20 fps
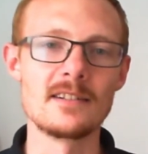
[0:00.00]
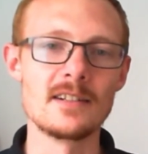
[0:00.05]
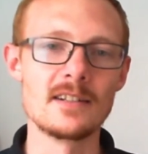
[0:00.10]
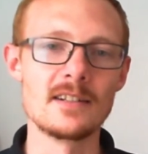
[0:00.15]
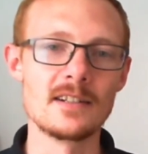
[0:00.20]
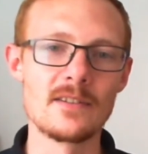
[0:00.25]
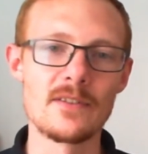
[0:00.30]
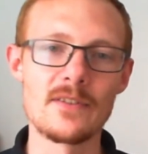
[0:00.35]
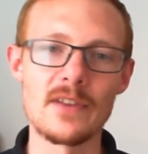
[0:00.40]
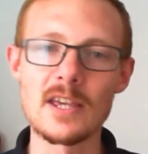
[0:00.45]

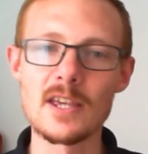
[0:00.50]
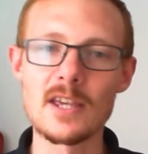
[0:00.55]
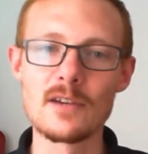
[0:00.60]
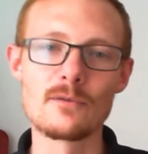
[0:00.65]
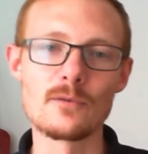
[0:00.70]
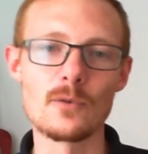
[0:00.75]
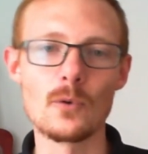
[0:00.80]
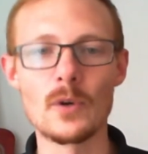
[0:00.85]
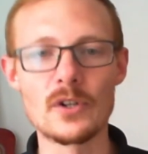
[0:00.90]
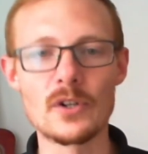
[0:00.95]
And
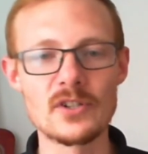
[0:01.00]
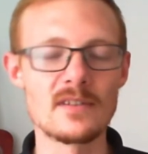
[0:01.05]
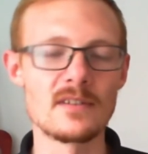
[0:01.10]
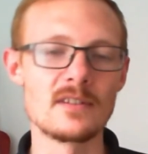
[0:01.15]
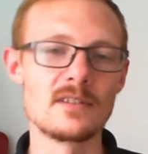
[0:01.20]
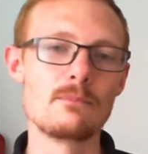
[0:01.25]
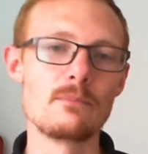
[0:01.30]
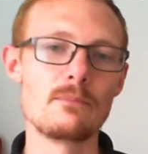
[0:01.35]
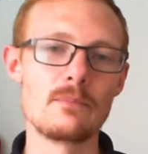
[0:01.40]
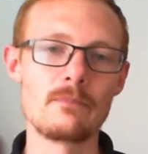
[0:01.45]
thank you for
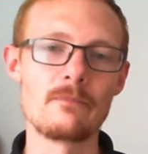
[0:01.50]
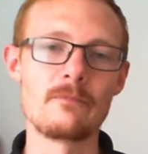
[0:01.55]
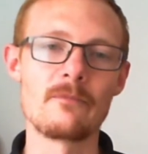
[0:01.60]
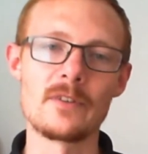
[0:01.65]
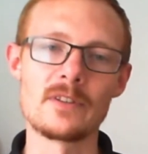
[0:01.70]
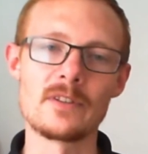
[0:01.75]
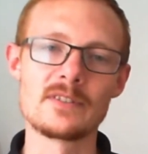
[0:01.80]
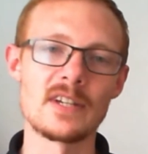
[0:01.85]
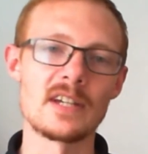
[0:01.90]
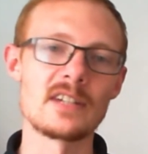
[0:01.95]
watching this
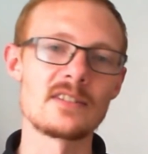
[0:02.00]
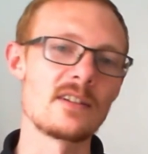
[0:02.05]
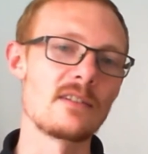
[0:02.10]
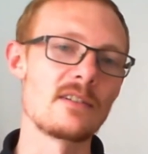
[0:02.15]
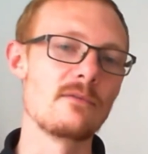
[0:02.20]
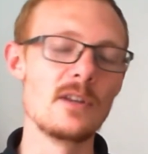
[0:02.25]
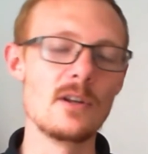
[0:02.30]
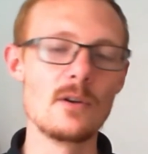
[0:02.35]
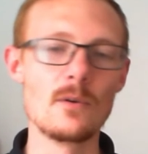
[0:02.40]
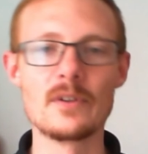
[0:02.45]

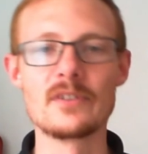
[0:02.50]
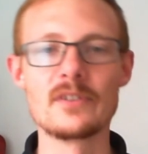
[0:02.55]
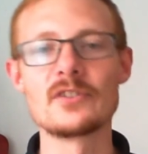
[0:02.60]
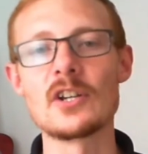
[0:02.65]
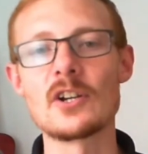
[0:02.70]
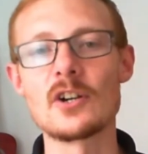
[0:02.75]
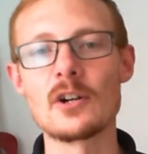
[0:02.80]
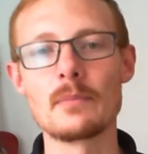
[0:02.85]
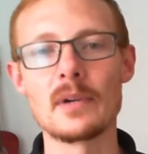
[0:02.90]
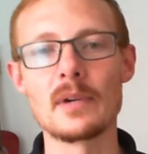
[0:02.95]
fantastic video
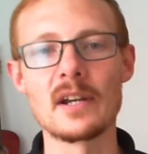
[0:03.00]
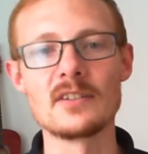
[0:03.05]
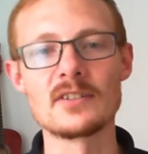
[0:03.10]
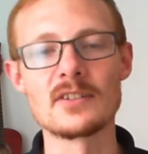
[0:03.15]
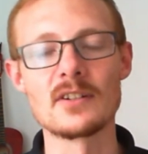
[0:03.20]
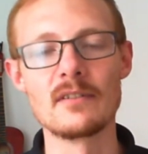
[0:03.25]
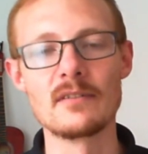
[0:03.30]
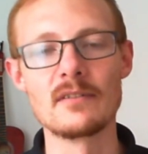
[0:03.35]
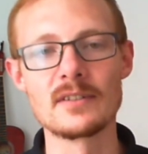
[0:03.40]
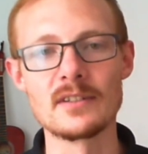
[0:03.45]
with
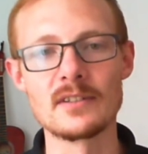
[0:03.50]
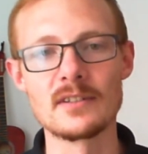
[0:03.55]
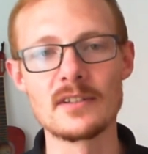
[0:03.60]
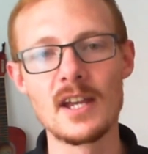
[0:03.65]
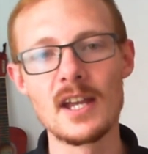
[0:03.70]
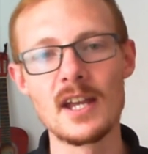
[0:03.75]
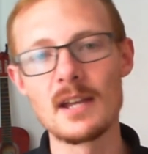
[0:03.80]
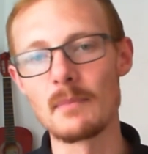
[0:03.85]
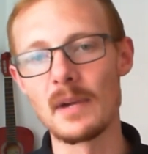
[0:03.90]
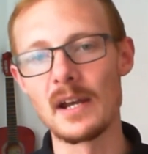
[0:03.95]
Chicom IT
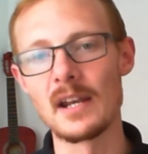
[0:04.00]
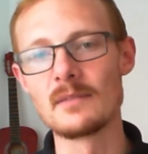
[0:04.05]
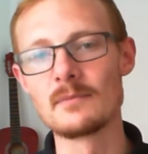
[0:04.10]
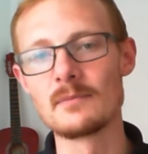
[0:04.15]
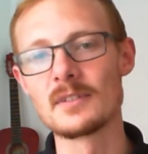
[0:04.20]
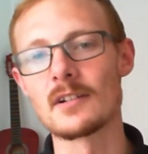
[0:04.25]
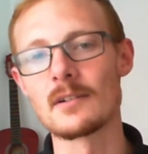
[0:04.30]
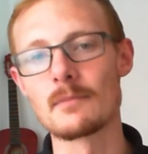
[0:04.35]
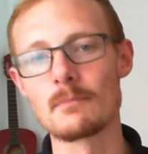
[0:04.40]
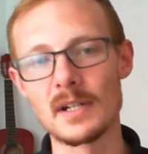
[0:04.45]
Services.
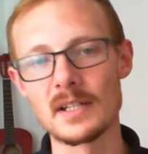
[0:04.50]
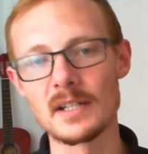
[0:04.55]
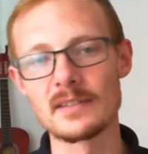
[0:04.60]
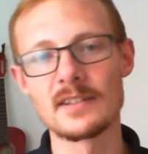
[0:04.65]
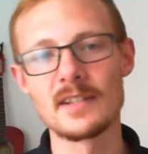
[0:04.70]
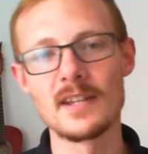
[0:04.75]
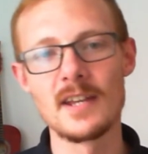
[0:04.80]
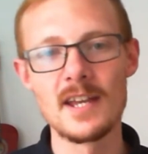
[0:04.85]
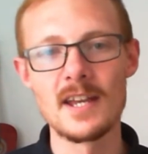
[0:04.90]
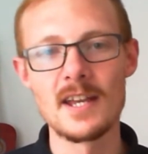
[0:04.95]
My name is
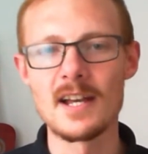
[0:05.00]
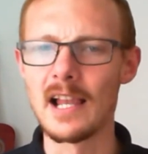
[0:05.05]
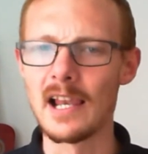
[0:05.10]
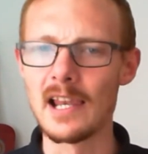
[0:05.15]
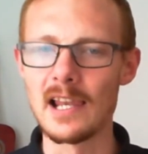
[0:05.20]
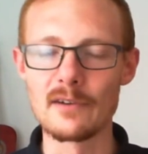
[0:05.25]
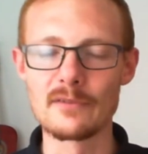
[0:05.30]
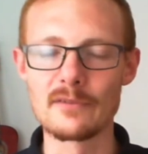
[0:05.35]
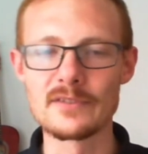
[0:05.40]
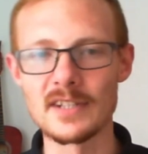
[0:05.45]
Armand.
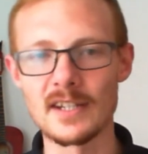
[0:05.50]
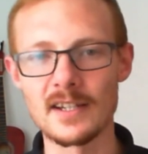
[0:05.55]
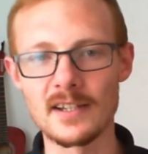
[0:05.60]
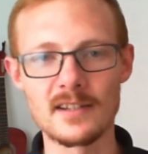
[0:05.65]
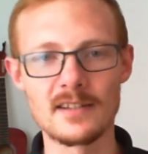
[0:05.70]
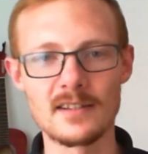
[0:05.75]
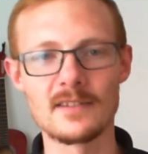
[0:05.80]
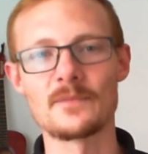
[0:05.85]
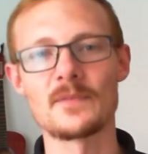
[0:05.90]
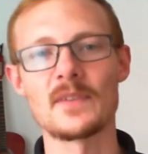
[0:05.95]
I love
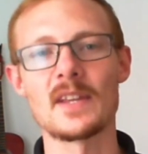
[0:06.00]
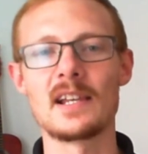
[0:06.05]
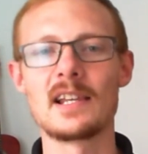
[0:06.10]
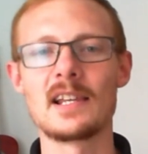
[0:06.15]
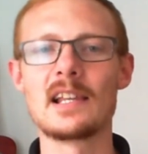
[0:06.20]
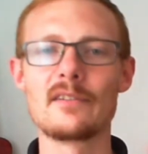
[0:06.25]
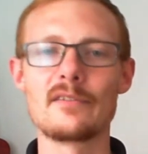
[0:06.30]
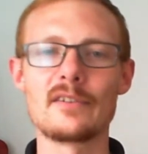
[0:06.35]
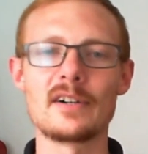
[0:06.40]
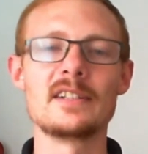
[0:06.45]
tech.
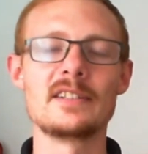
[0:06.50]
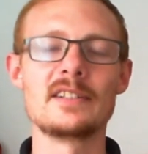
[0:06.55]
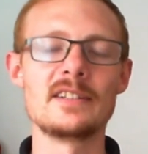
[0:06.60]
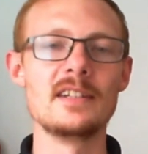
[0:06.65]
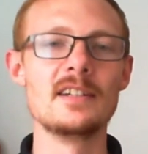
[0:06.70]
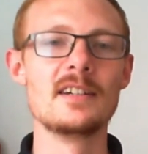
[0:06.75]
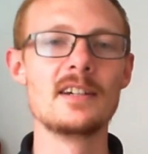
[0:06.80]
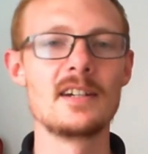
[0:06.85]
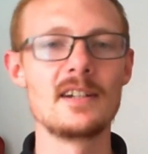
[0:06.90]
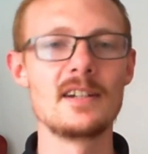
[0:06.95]
I love
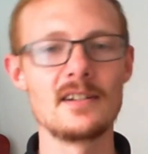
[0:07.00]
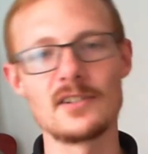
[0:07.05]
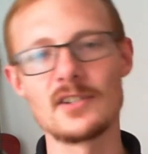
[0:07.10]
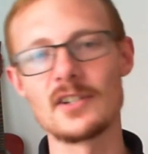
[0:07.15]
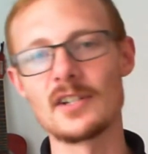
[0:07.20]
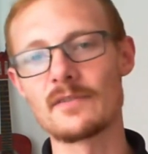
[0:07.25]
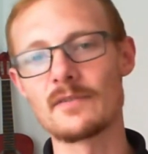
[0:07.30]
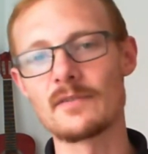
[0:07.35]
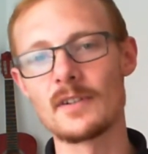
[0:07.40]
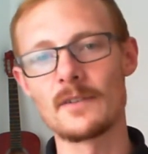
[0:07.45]
IT.
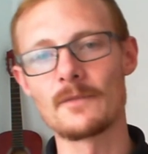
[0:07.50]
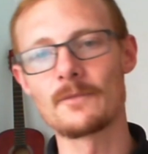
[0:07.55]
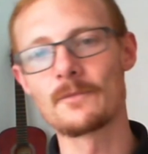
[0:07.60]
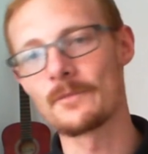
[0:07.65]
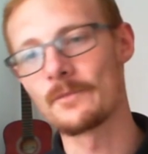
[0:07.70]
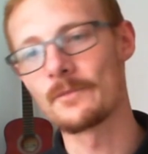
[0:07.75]
Cheers for